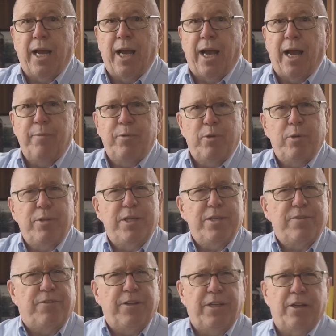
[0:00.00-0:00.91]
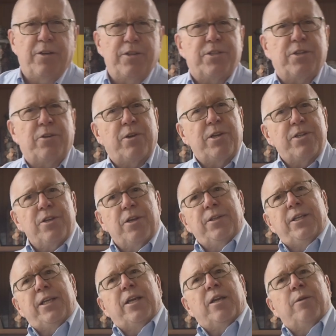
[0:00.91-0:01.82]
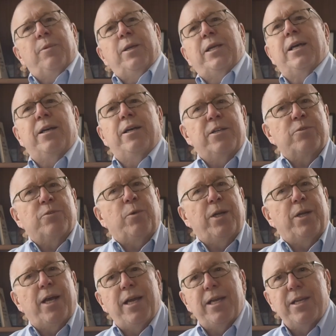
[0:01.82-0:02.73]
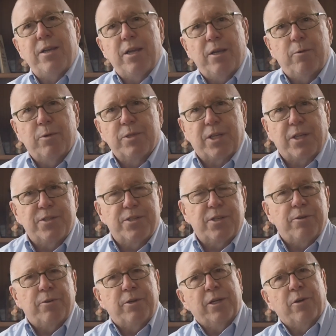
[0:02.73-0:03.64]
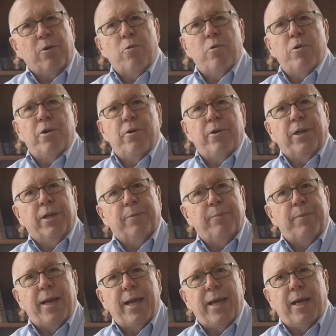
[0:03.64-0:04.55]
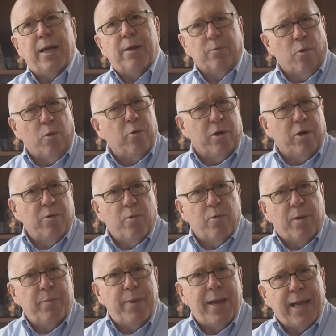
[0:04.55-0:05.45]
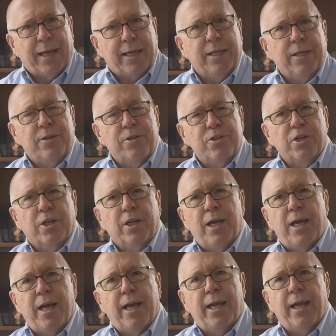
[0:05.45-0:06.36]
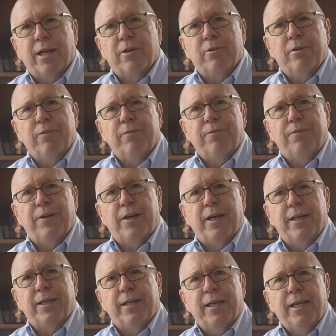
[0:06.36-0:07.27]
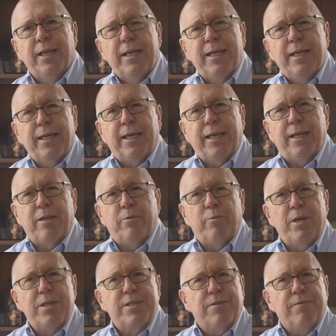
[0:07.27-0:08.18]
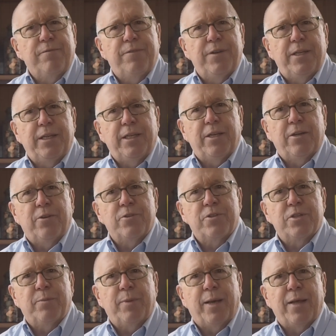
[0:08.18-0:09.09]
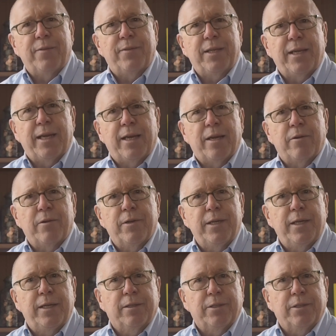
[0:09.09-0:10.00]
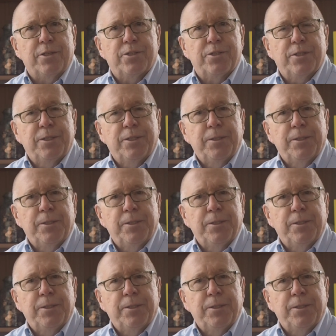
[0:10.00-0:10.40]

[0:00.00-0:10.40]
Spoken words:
I'm doing these video series on the Air because when I was considering ordering one back in July, I couldn't find any recent videos about the Air in English.